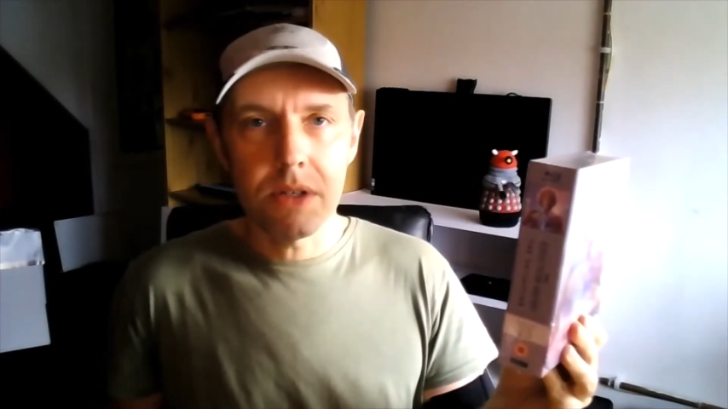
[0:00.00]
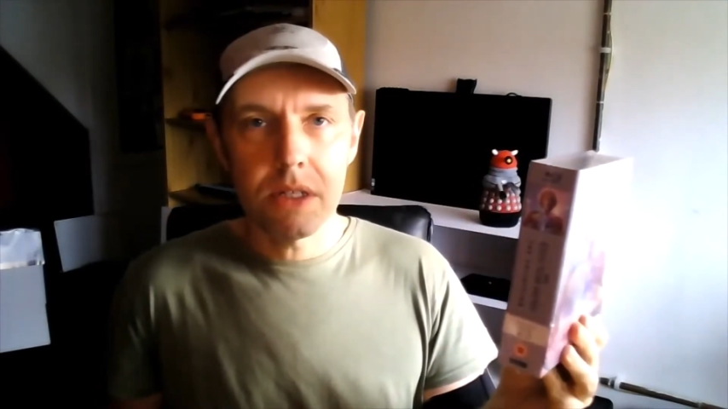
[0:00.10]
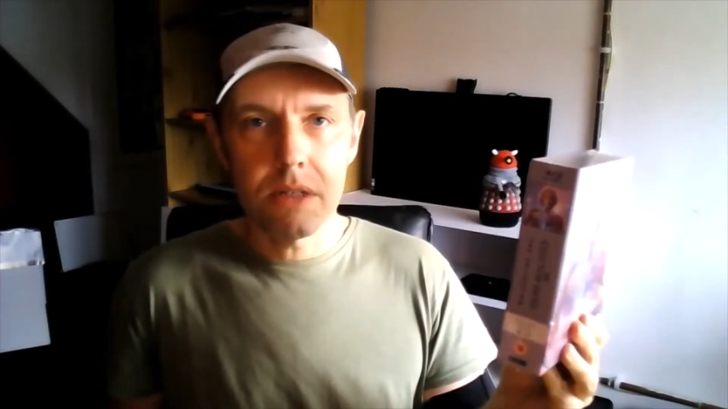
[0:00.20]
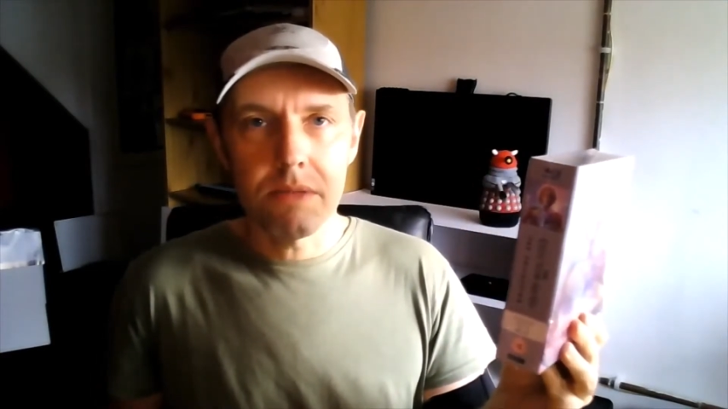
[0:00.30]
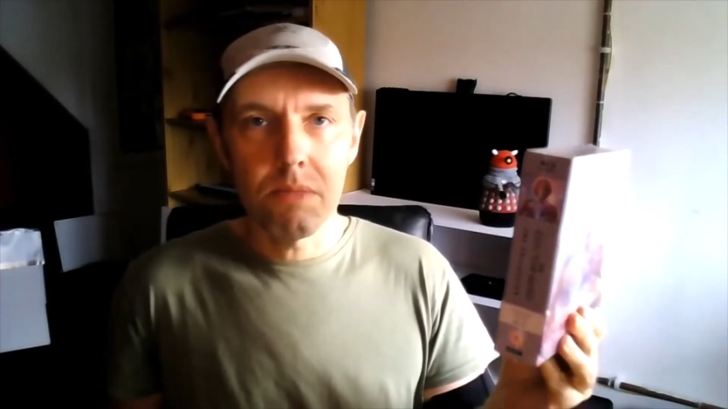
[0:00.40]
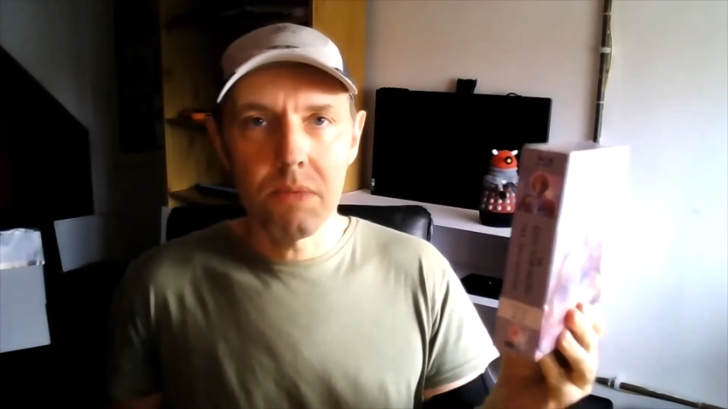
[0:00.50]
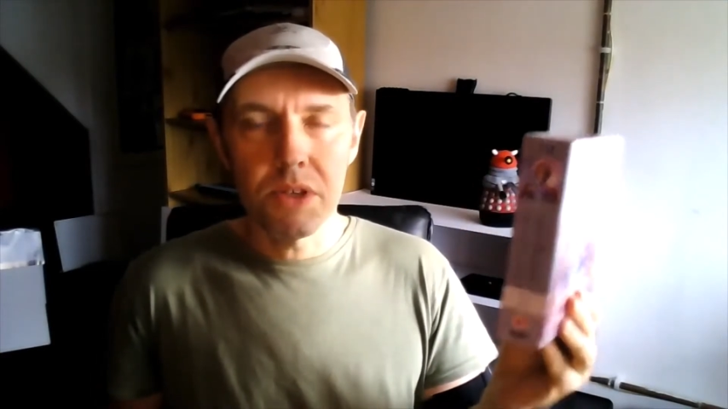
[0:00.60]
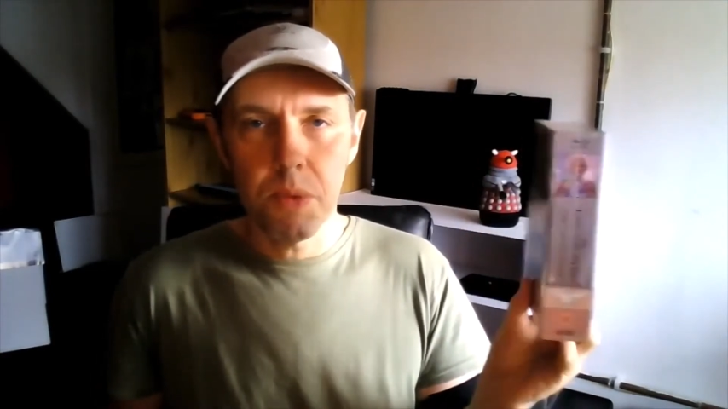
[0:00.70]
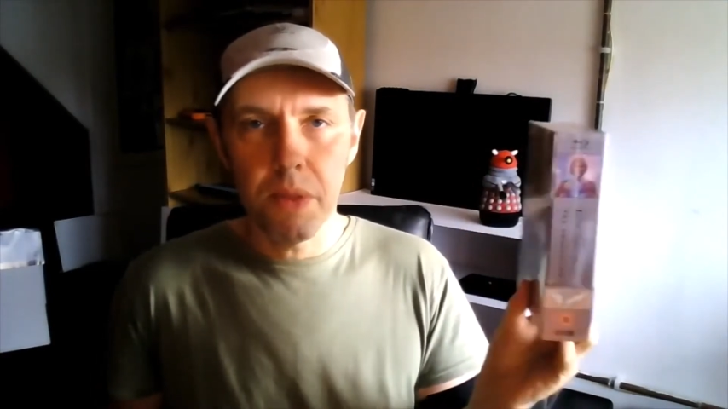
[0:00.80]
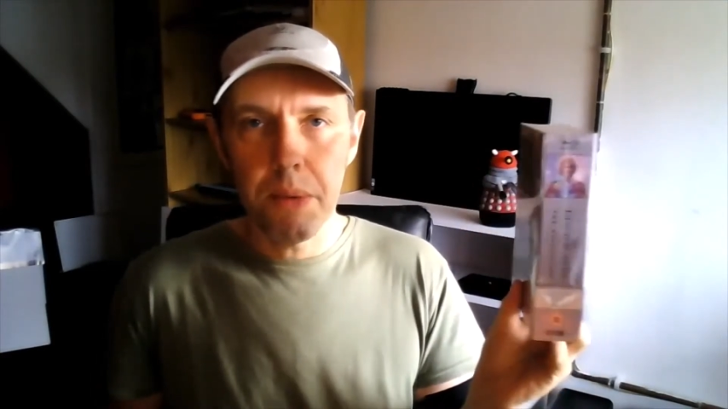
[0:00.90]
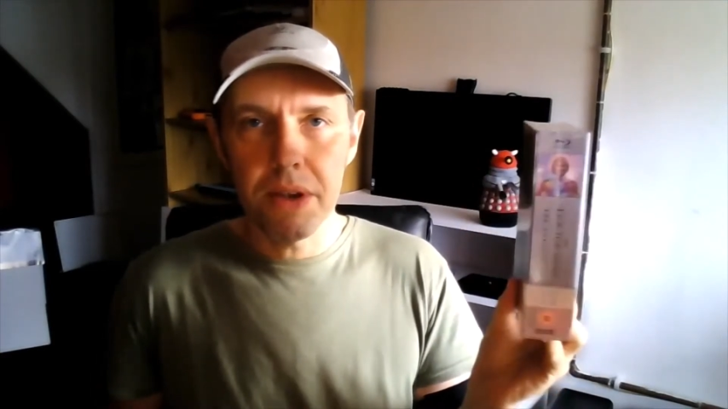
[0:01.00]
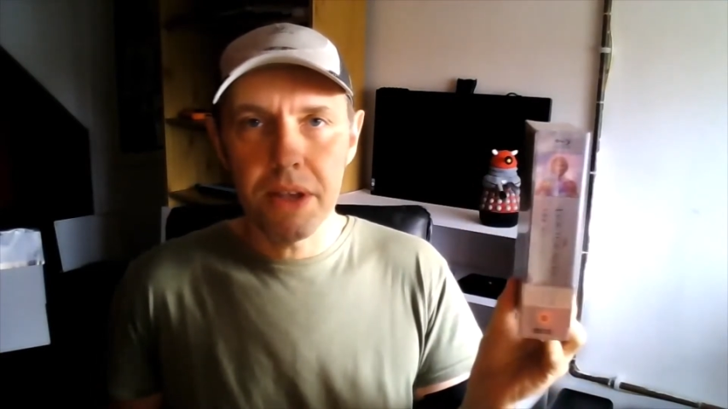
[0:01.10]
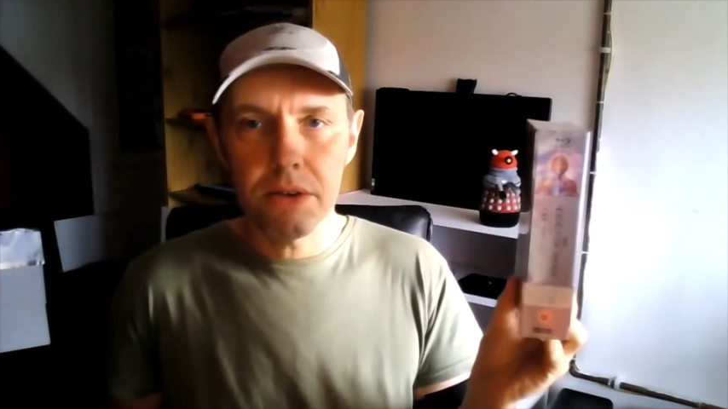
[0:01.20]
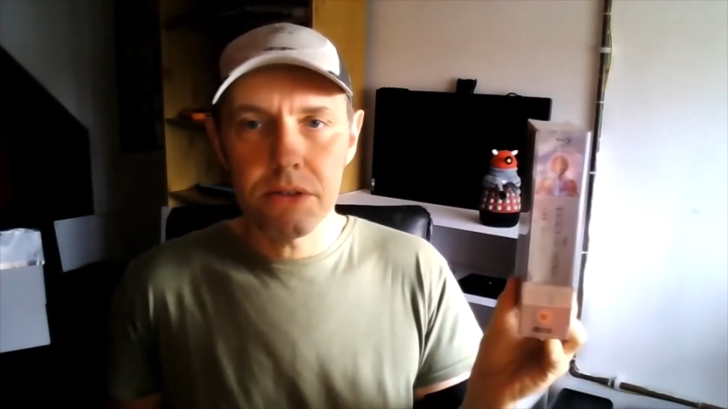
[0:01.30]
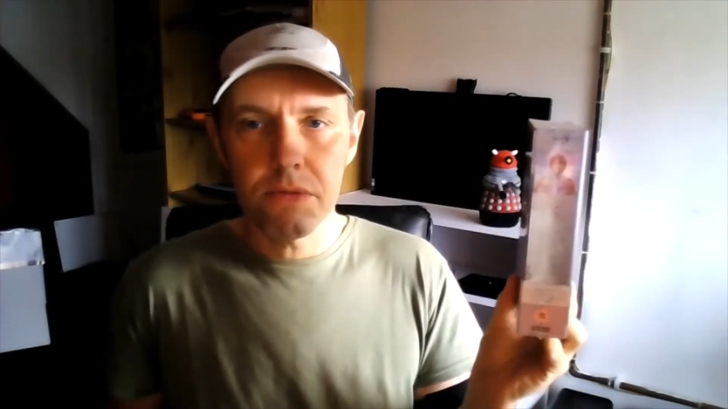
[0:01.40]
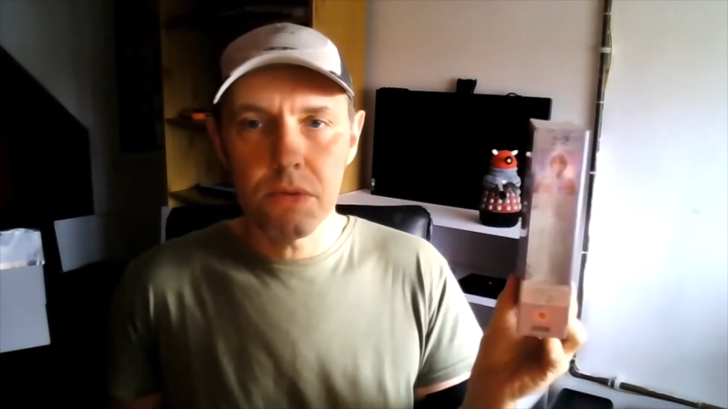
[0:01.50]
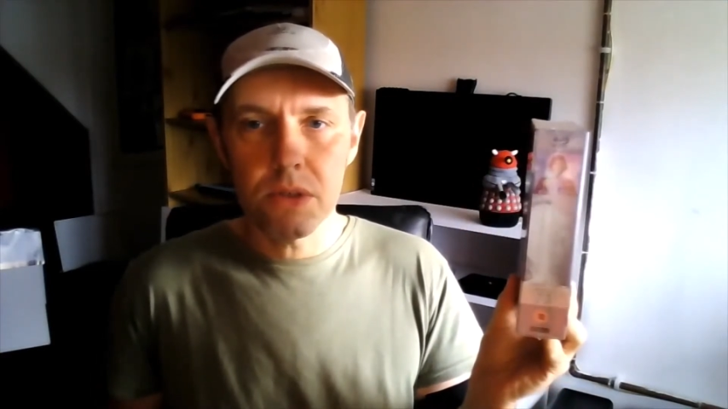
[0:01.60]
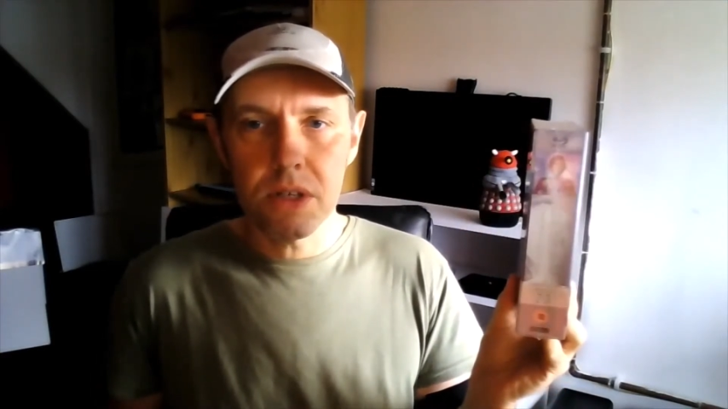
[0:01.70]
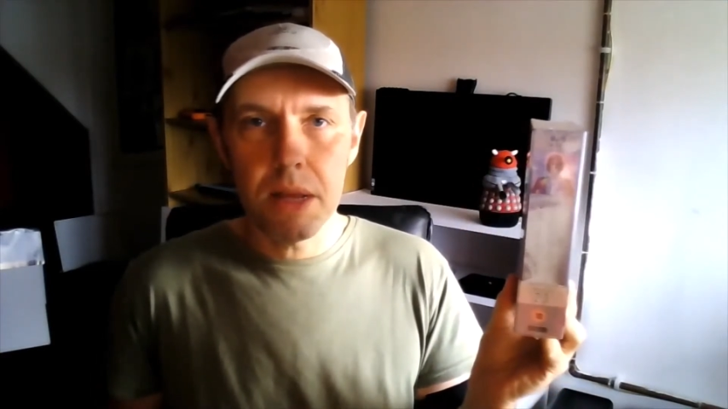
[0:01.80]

This one that went down to 14